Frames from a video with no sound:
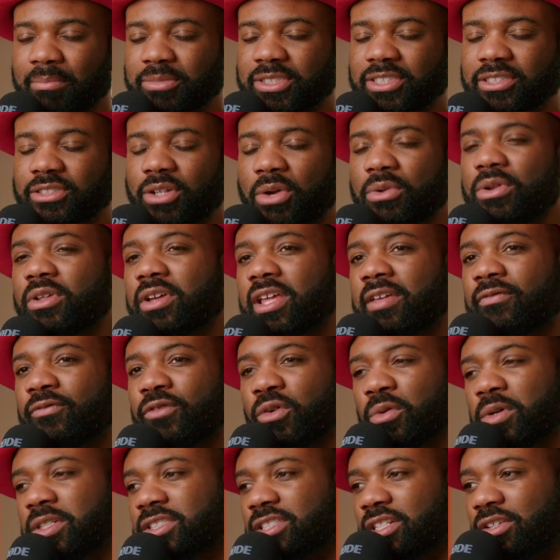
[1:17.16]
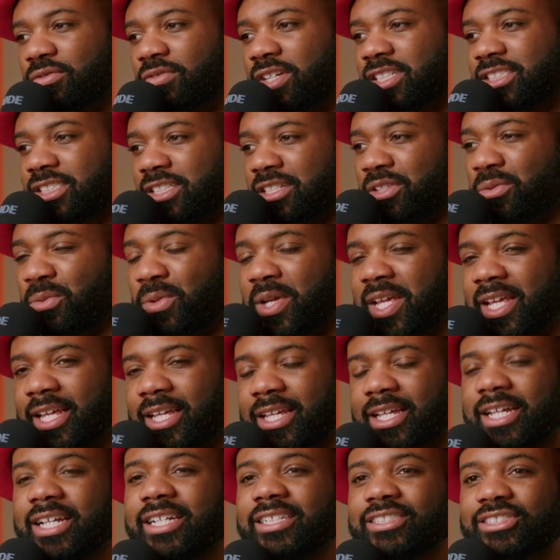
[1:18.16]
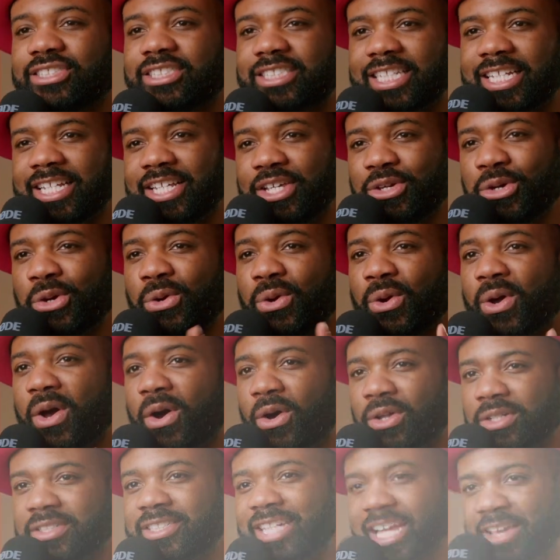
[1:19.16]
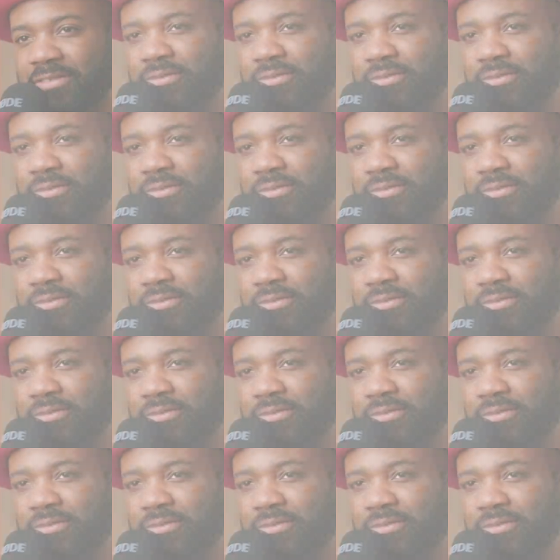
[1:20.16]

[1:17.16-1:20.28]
so looking forward to the rest of the week. See you on day